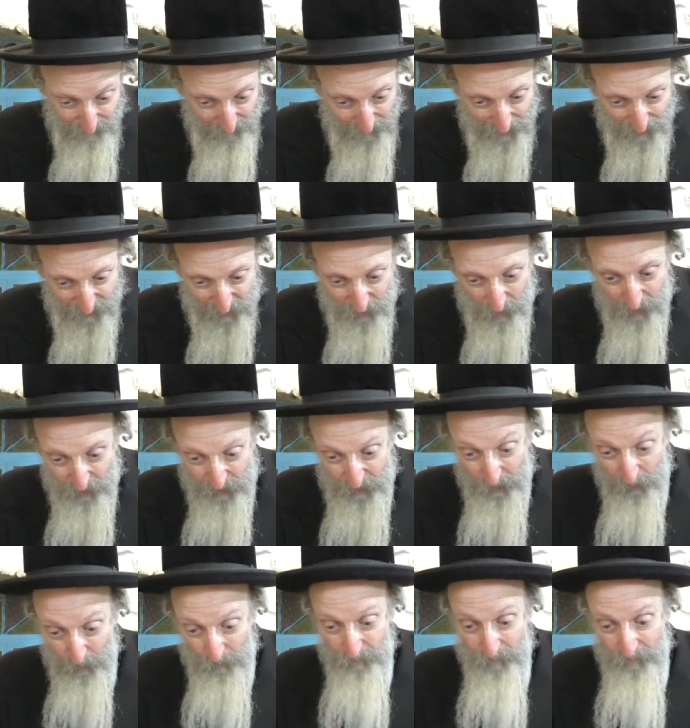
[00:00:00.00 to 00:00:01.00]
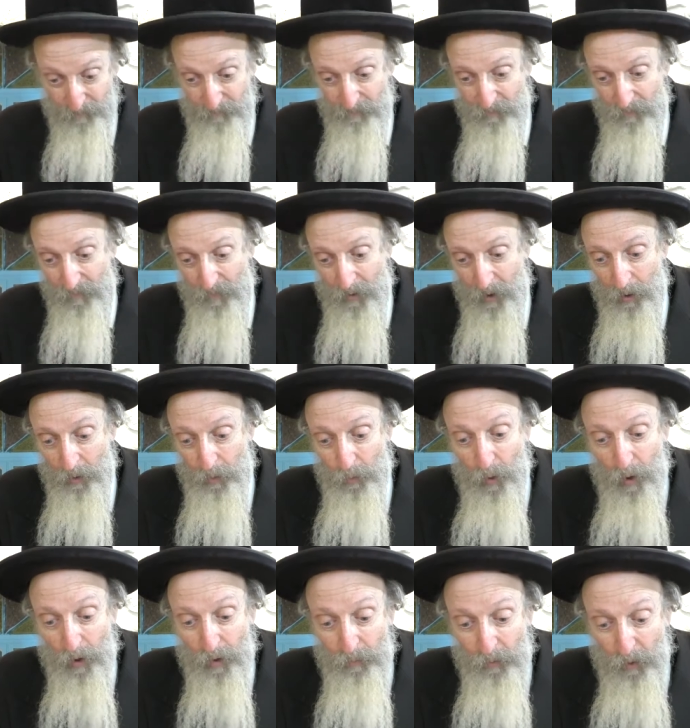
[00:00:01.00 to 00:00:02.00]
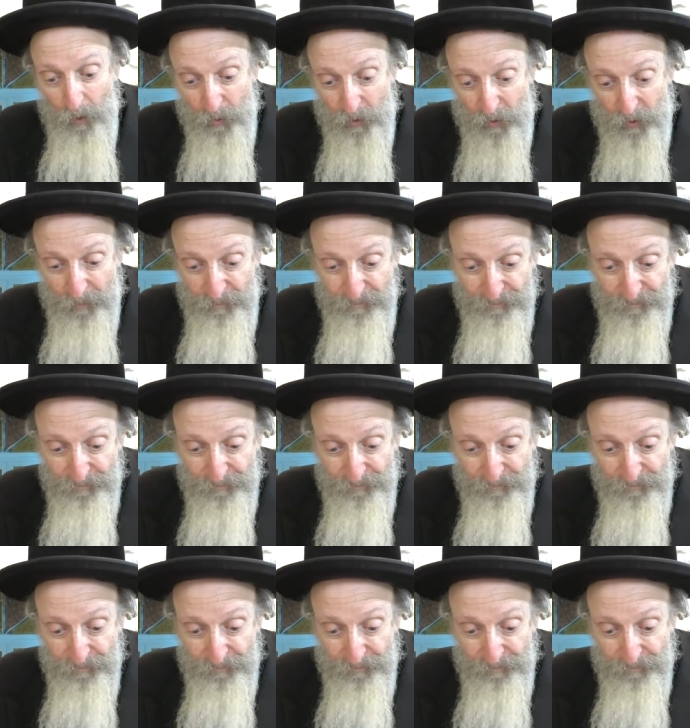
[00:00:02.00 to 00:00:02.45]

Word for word: that's also, you know, the wrong approach.